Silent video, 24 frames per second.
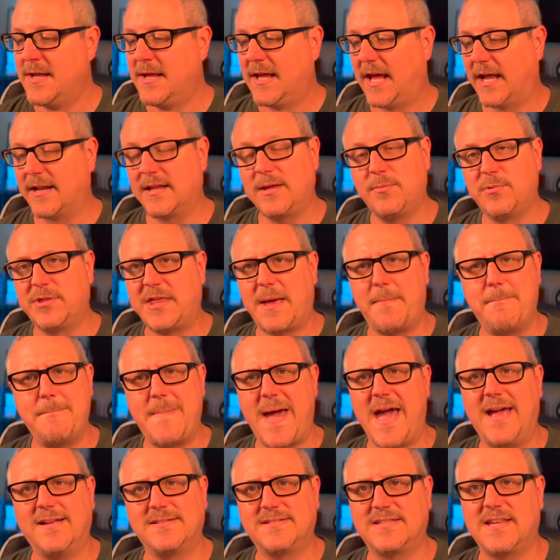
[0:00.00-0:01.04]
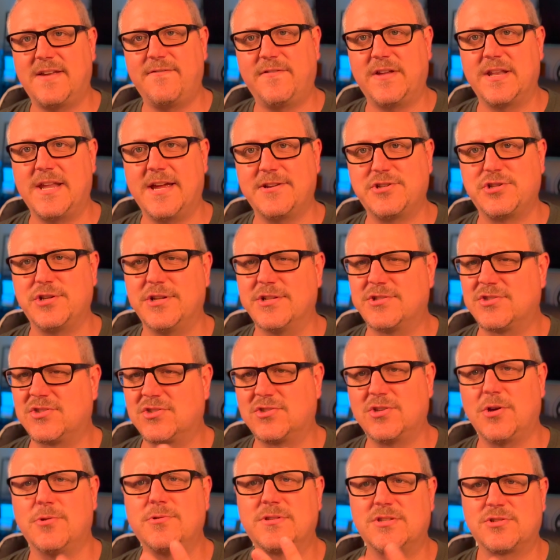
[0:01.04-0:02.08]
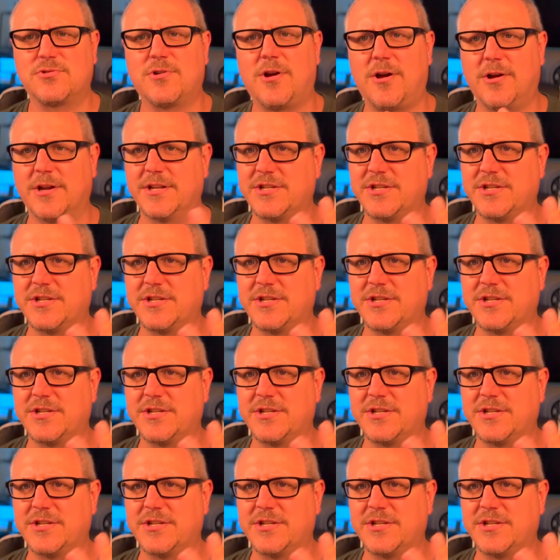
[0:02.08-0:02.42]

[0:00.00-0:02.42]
And again, with that MagSafe connection, it's so strong,